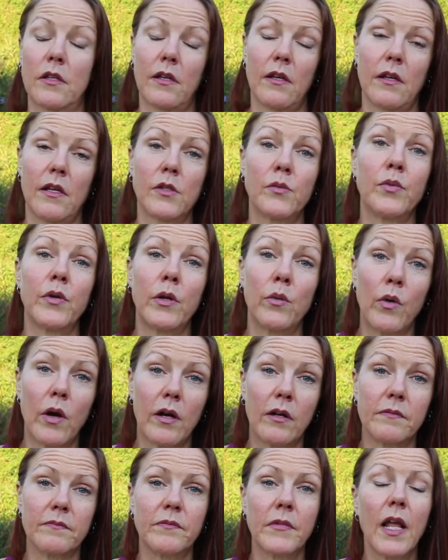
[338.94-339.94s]
It's pretty wild.
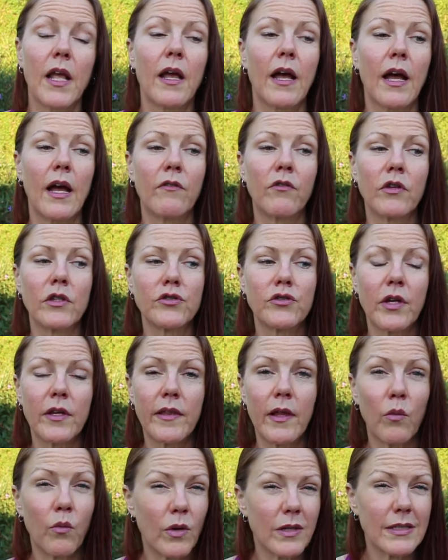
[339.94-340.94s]
I've only tried
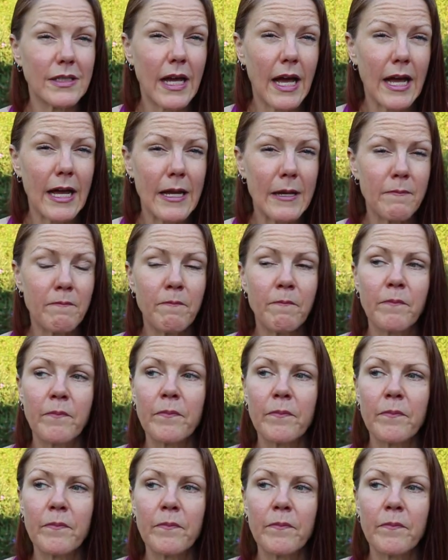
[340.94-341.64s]
that one time.